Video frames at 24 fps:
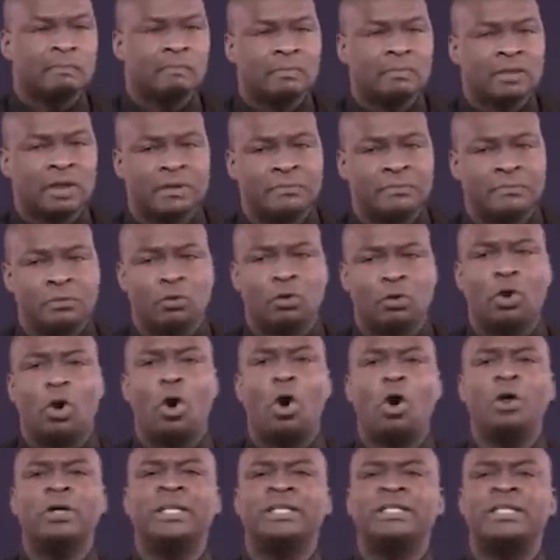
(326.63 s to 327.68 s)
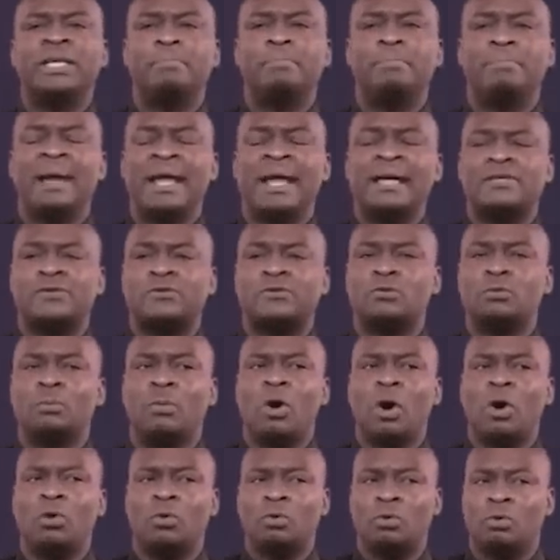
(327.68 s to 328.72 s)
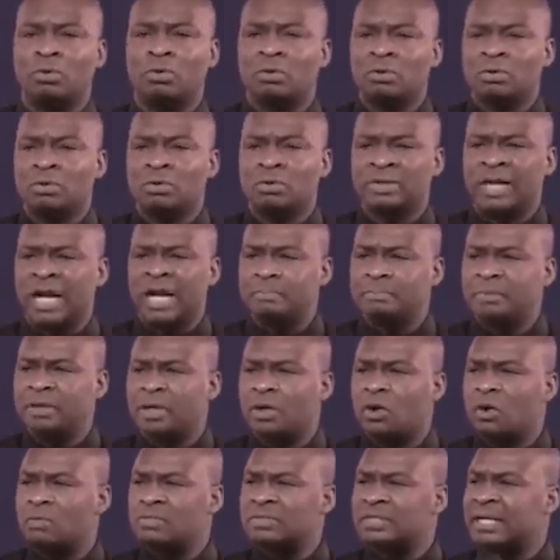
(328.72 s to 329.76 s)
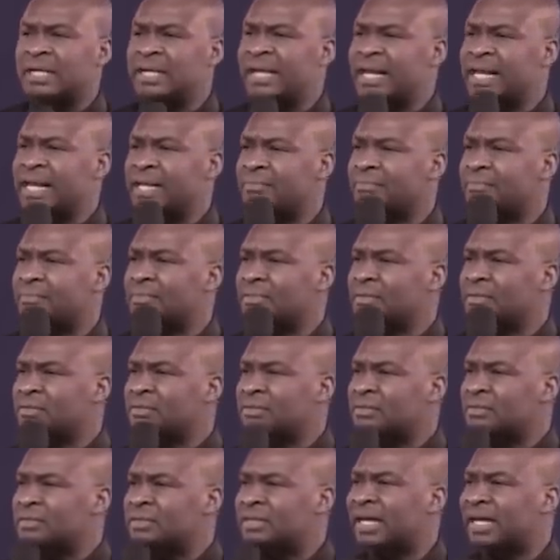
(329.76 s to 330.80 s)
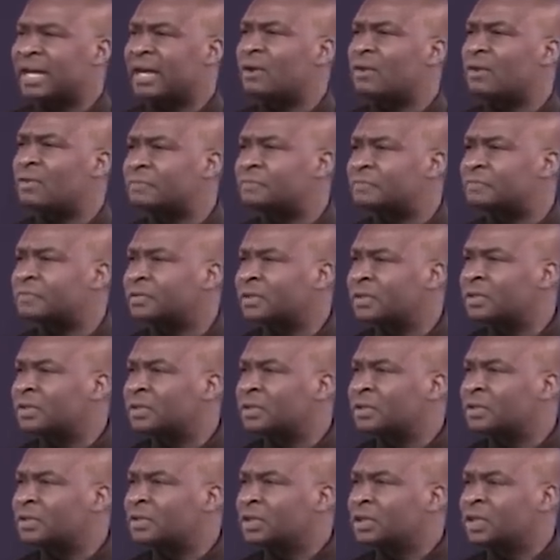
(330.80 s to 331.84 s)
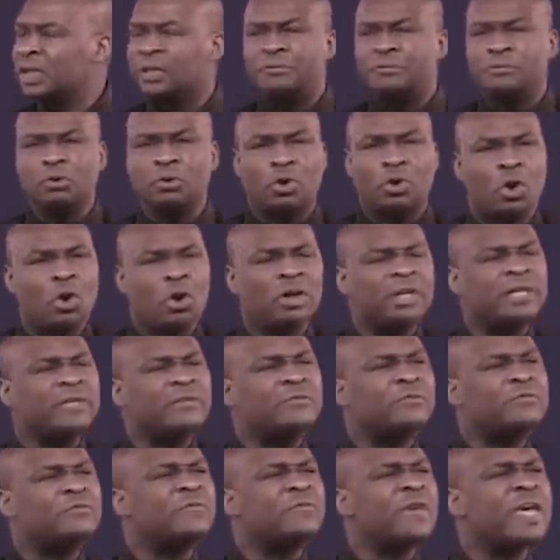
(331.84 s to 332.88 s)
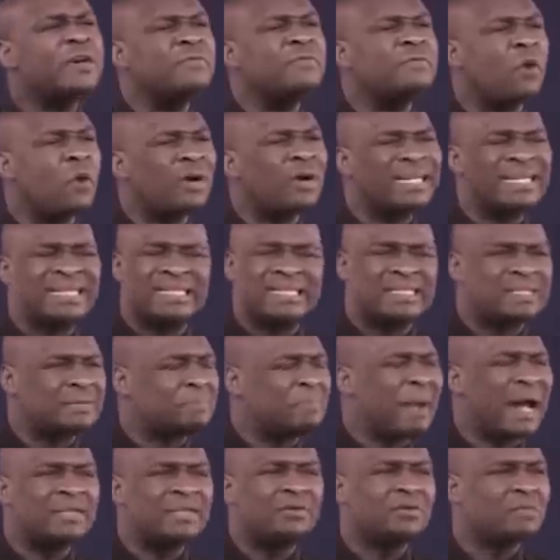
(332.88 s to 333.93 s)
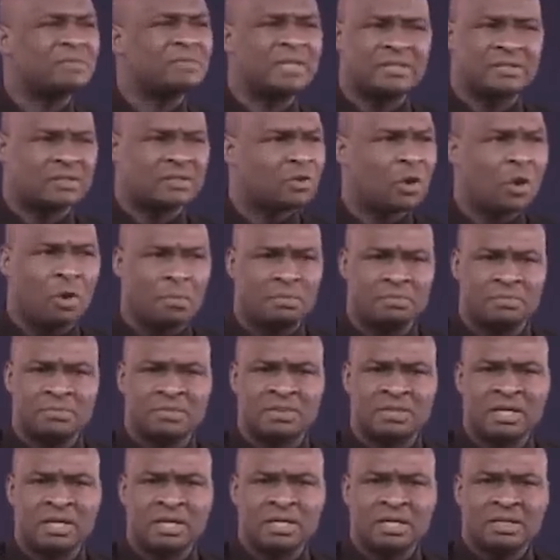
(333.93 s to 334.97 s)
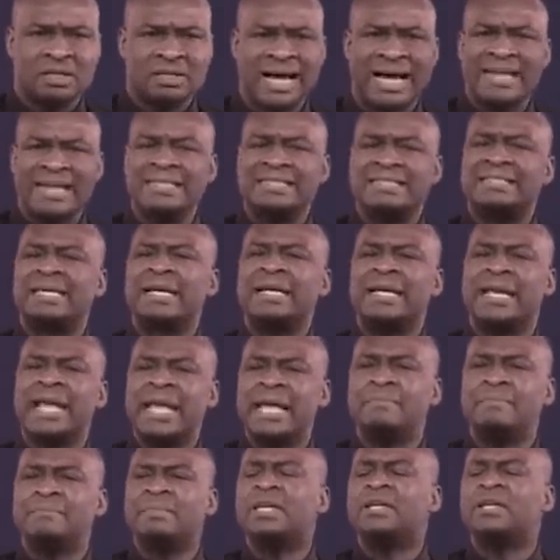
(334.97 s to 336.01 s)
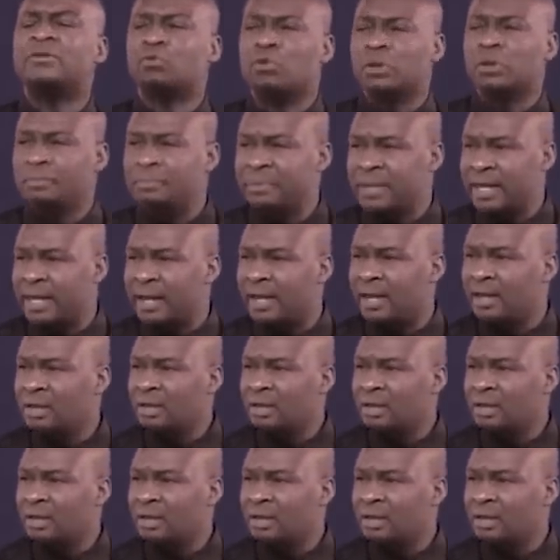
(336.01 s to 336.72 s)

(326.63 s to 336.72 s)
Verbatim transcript: If you call it a blessed tomorrow, that becomes the name thereof. If you call it favor in spite of the storms, that is the name it will bear.